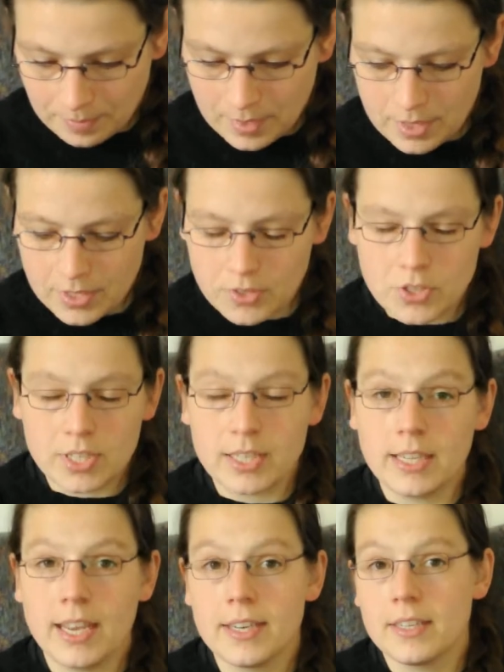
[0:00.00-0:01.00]
Usually
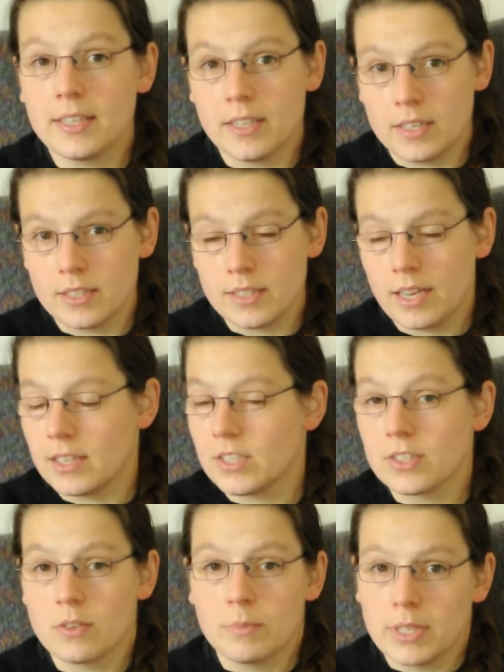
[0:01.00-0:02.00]
hand-dyed yarns are
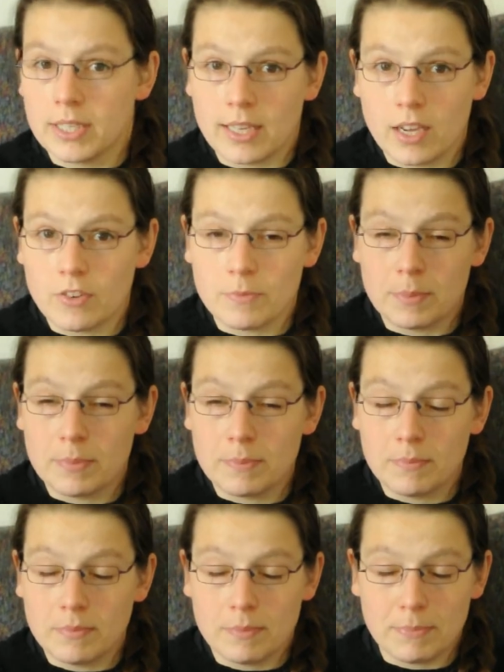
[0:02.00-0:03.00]
just completely out of my
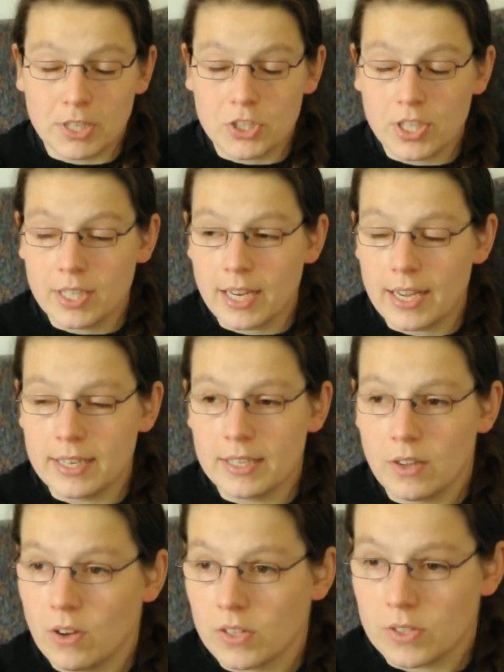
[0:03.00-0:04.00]
budget, and
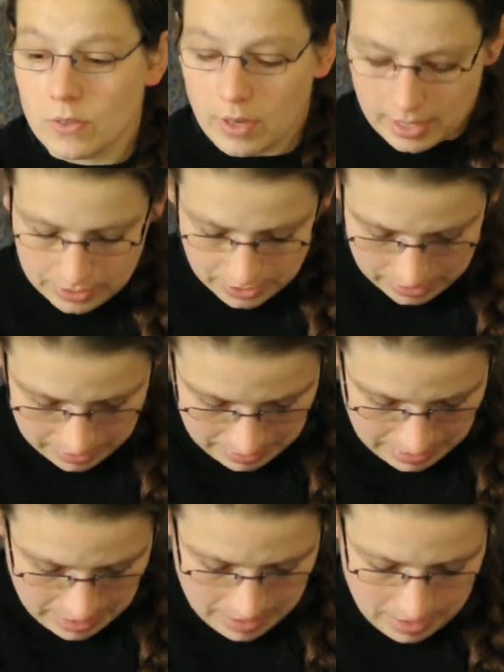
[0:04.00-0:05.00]
also I just
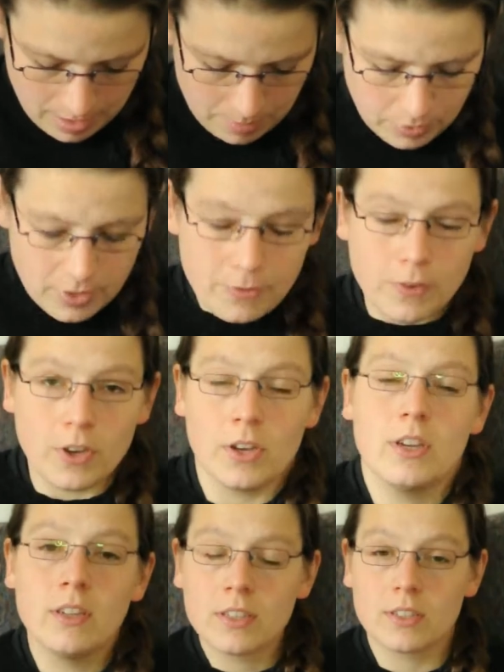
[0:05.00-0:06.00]

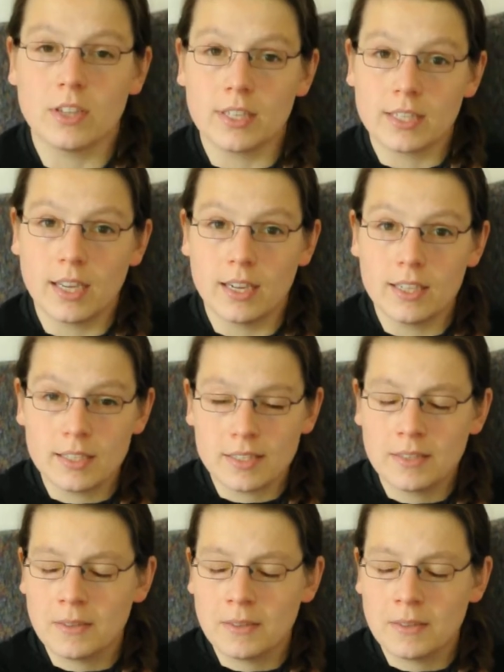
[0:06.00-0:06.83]
prefer solid colors.